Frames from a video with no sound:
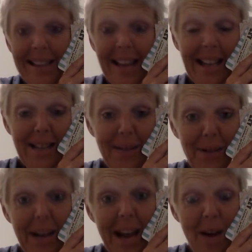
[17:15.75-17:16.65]
That's it
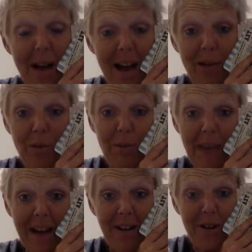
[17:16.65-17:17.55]
for now. I will be
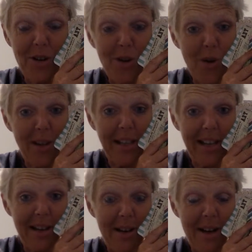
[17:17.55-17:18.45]
back on shortly